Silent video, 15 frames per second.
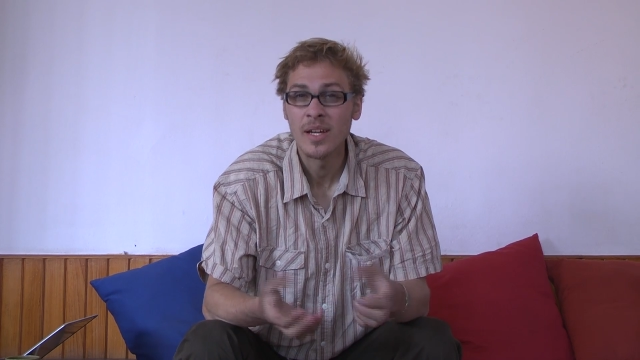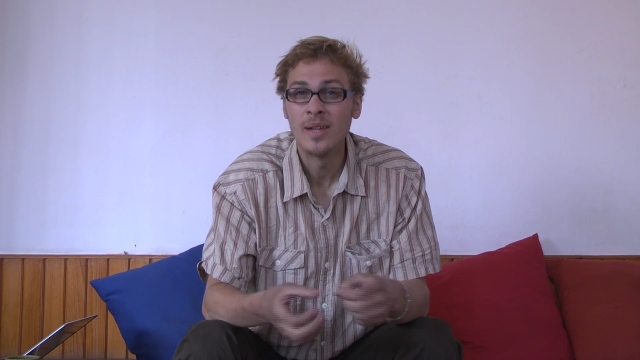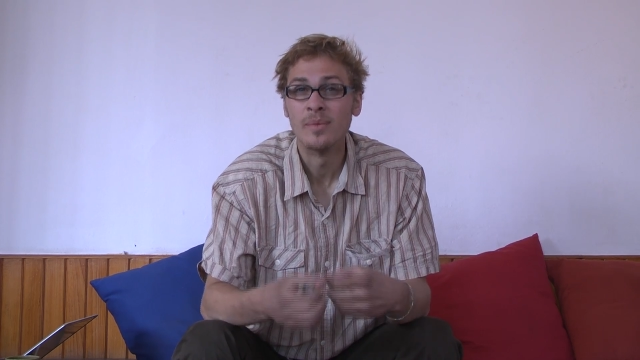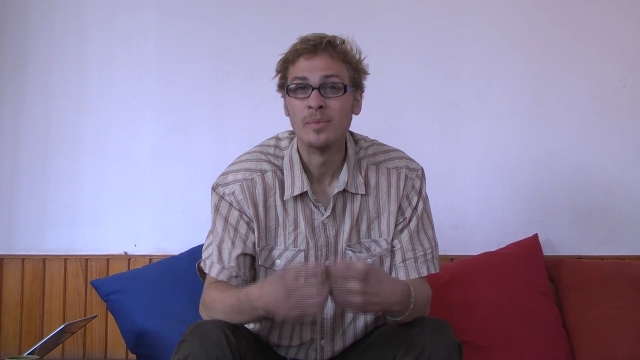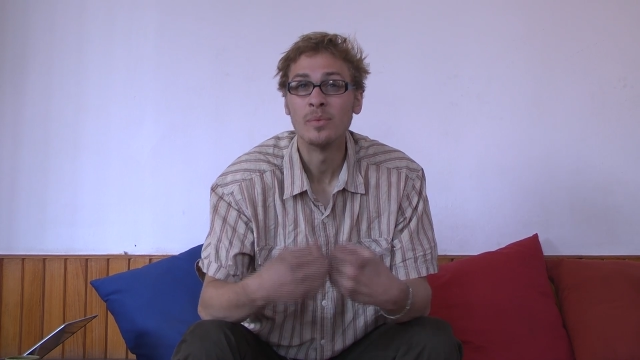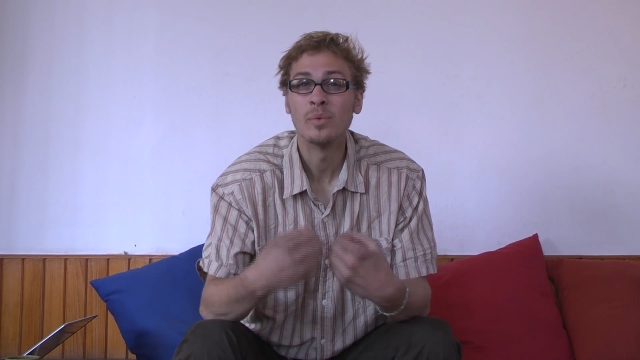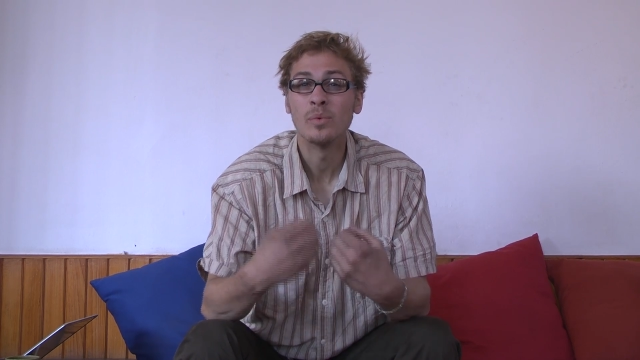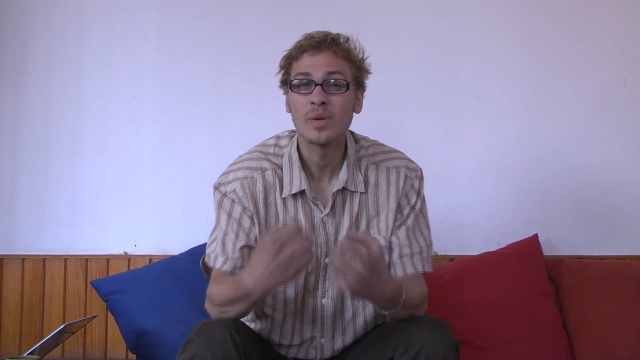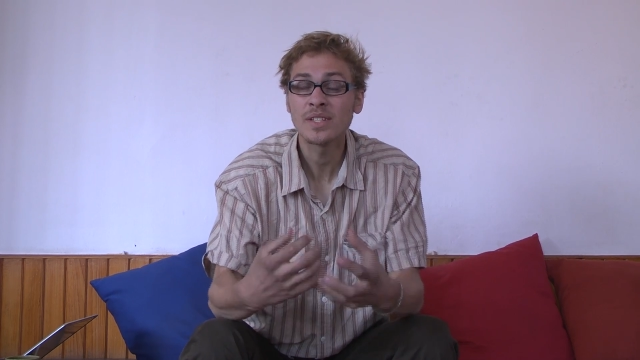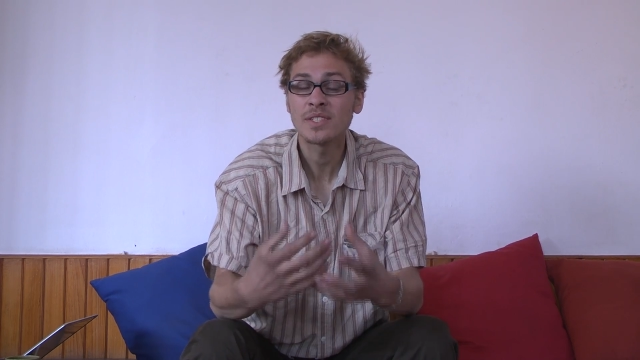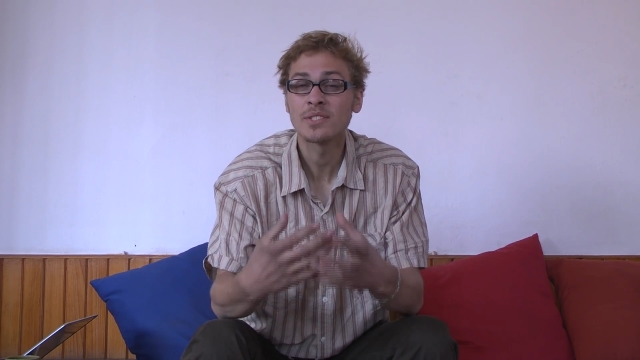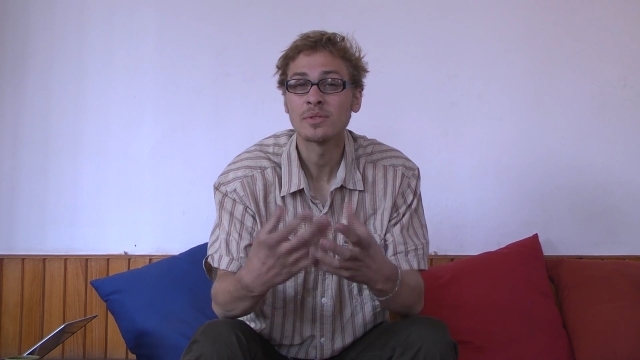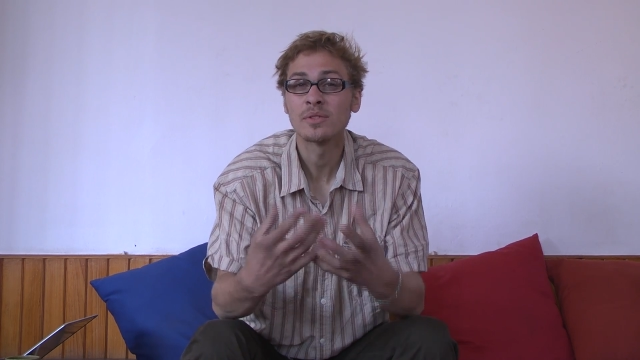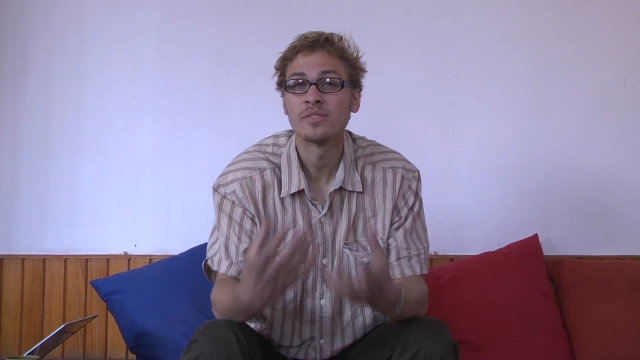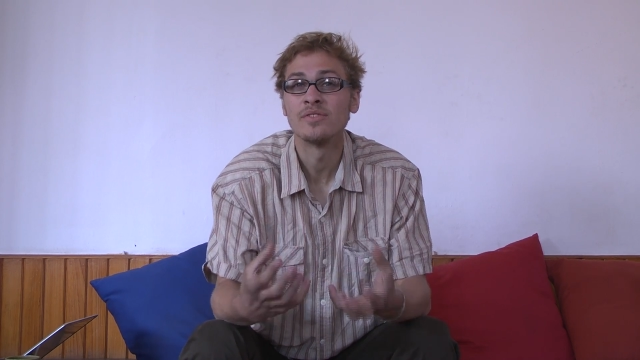and what
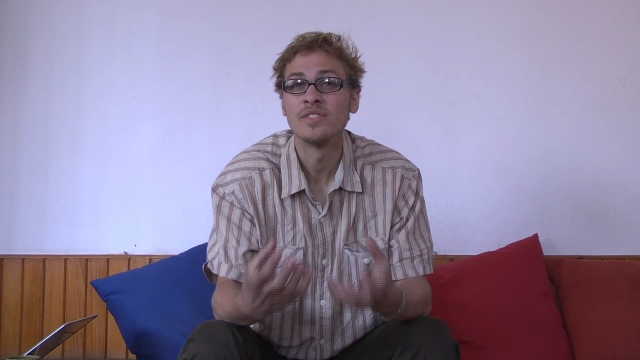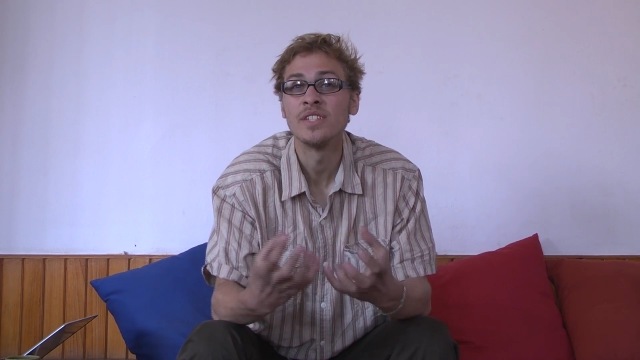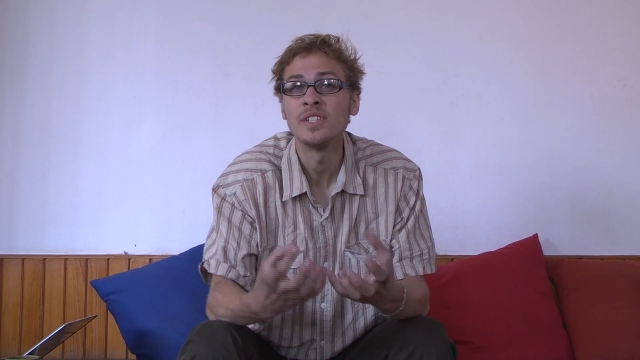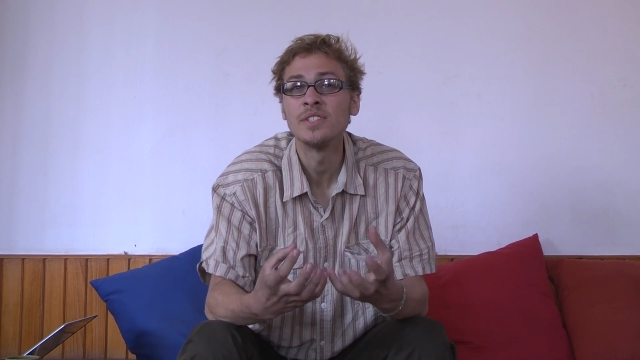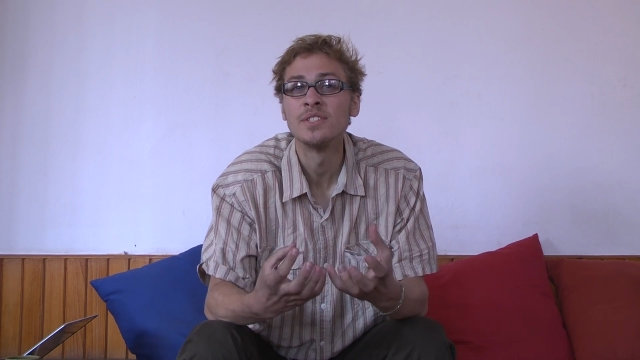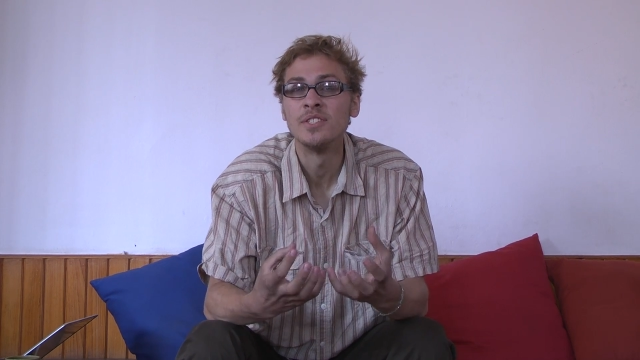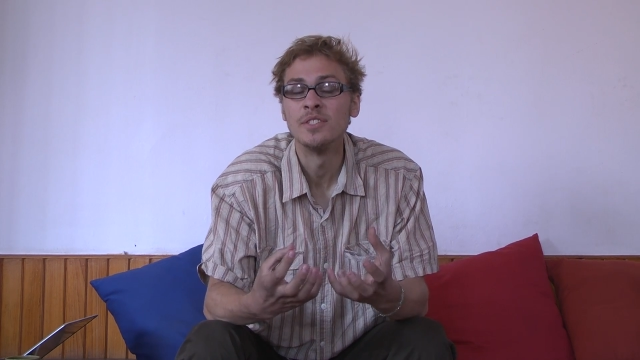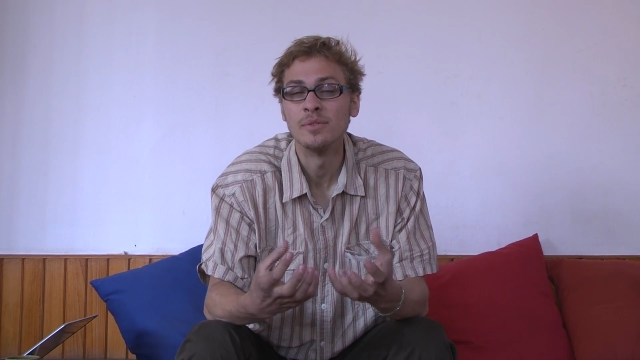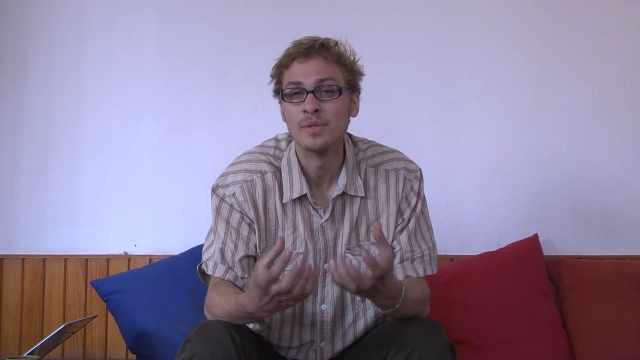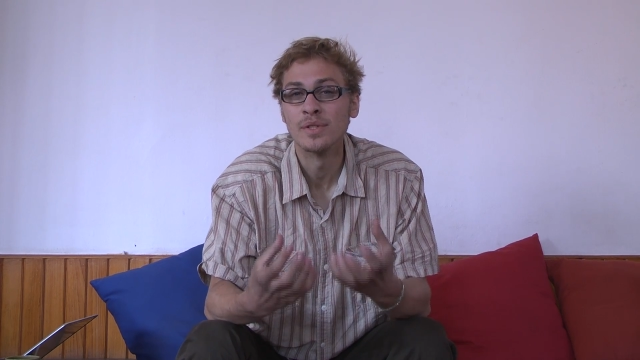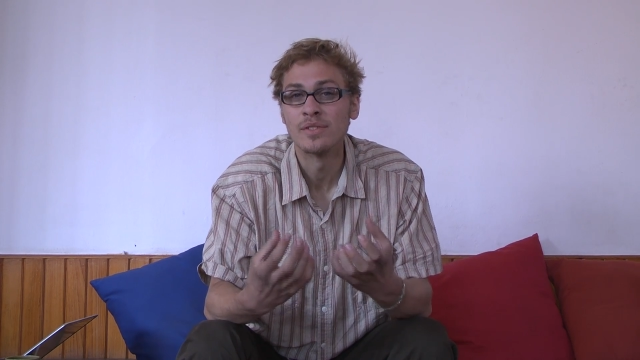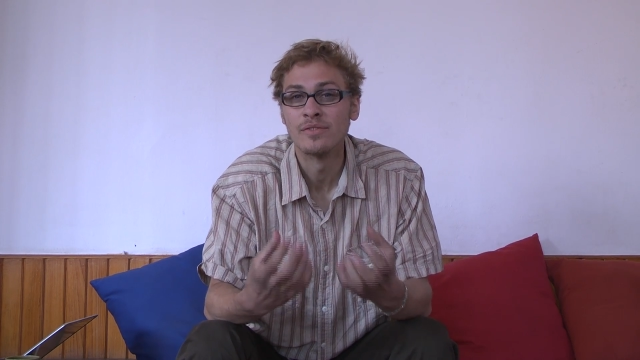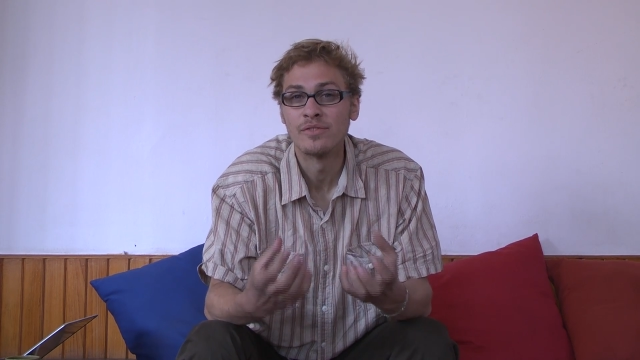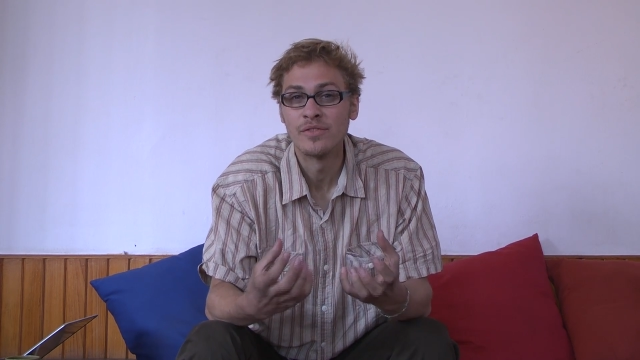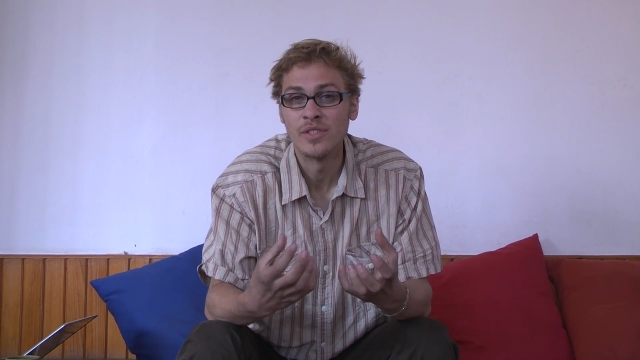sort of needs do you
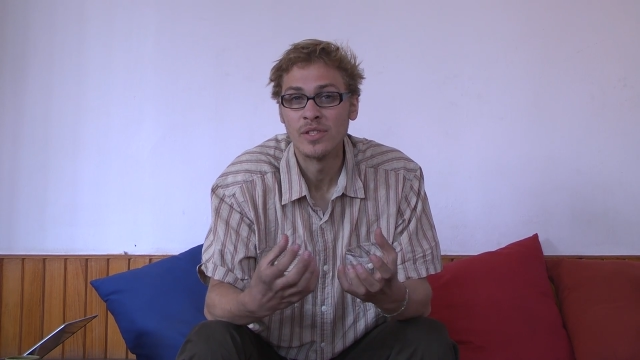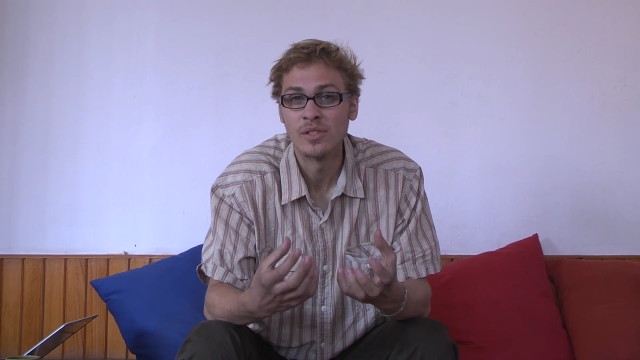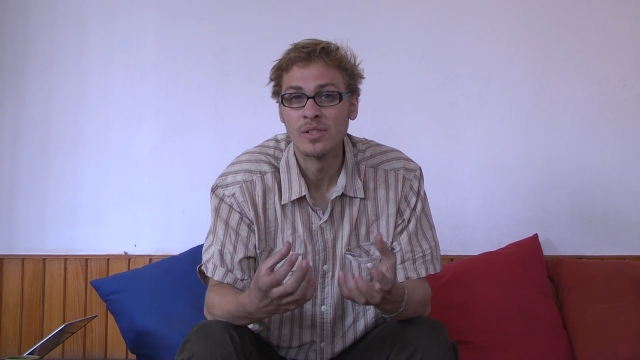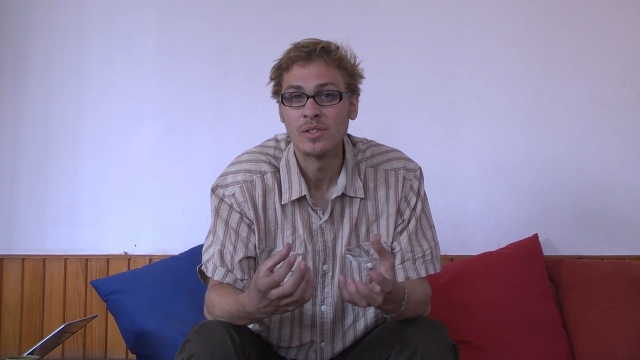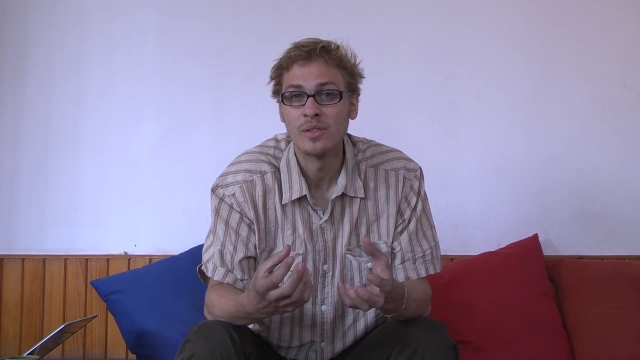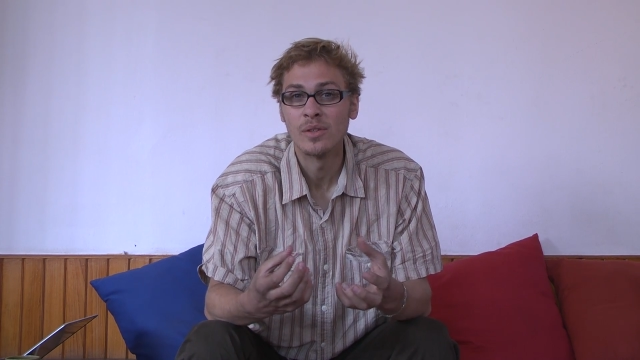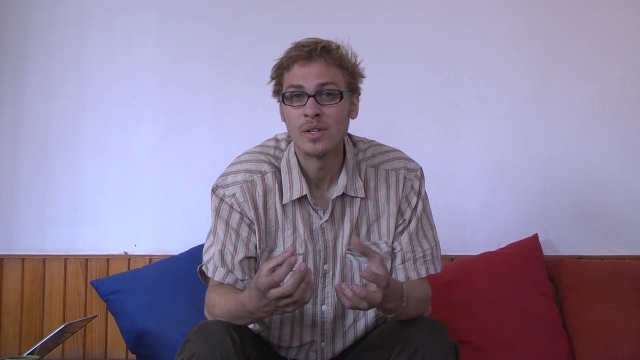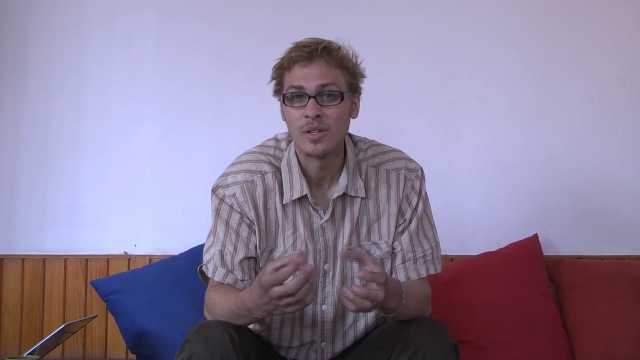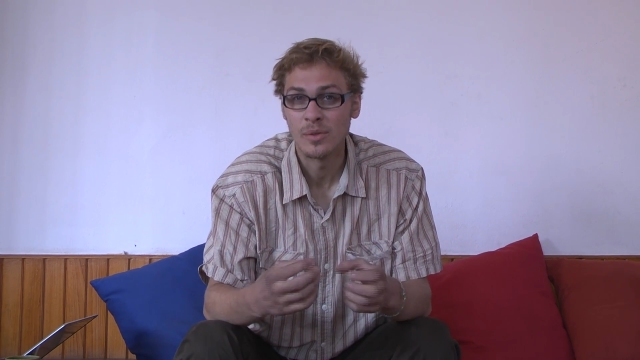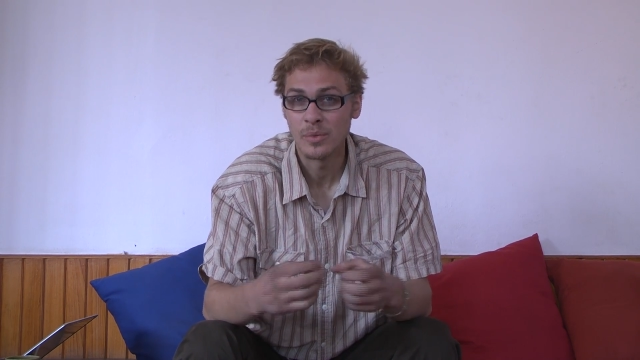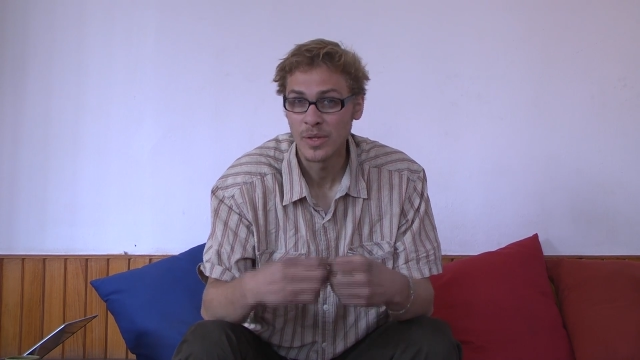want to fill uh,